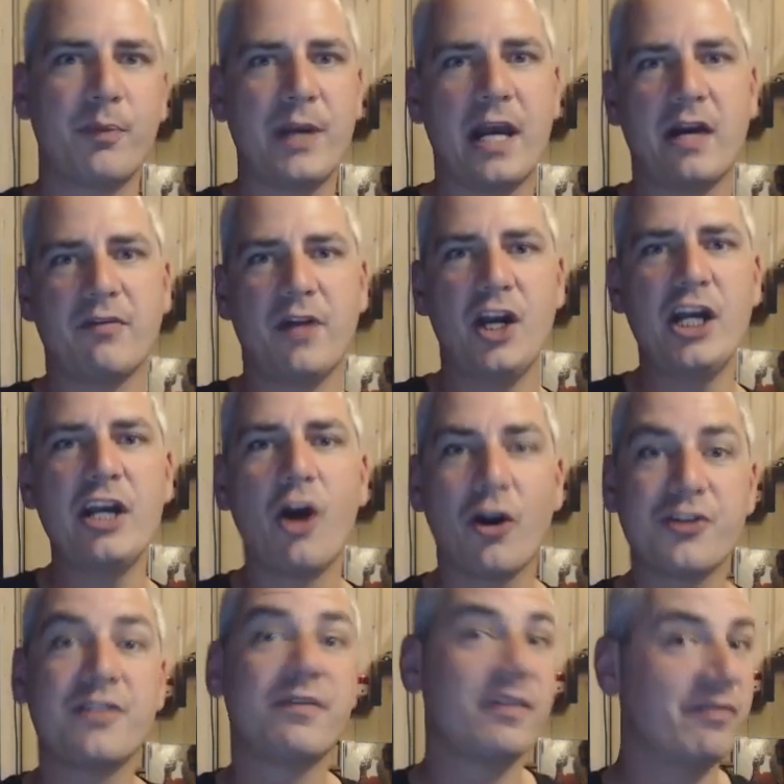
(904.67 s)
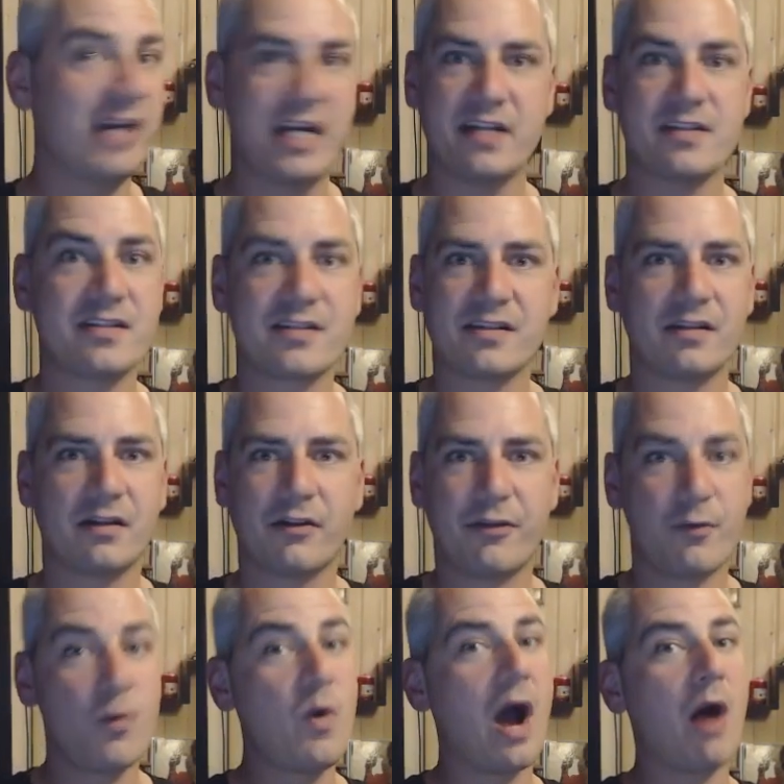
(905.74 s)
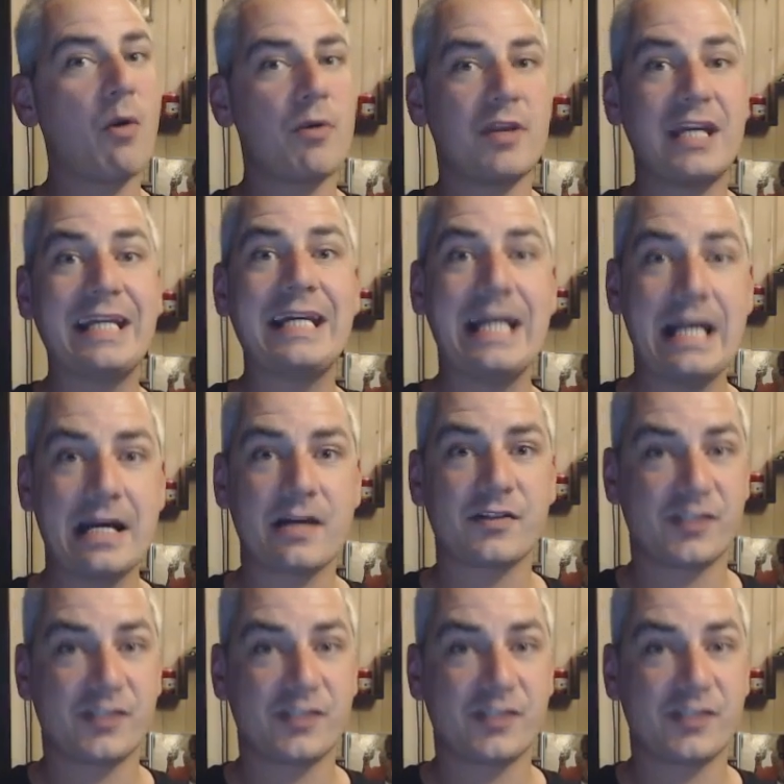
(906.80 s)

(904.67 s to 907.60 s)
we have a lot of events throughout the year,